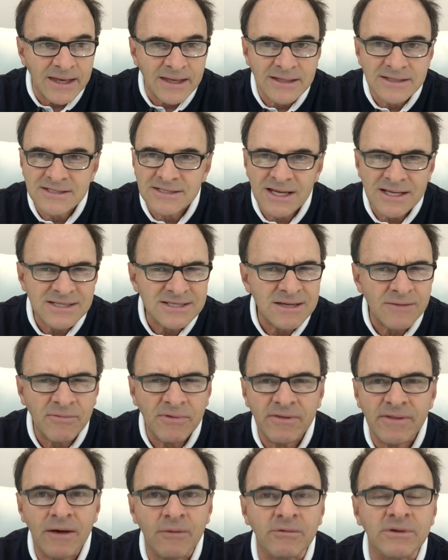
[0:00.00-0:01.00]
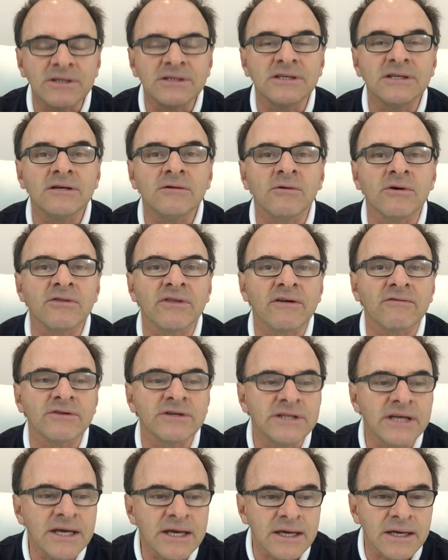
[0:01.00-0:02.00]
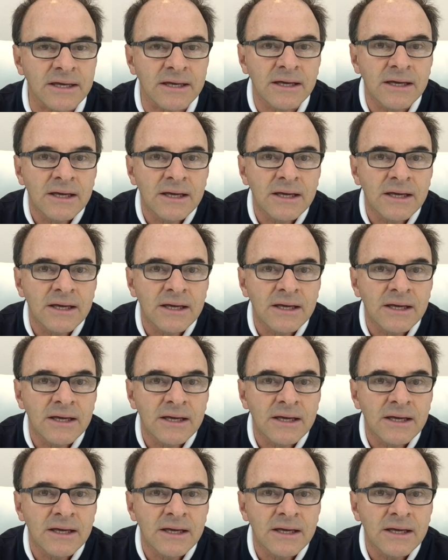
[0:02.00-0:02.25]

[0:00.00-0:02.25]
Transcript: It's not something that we deal with every day.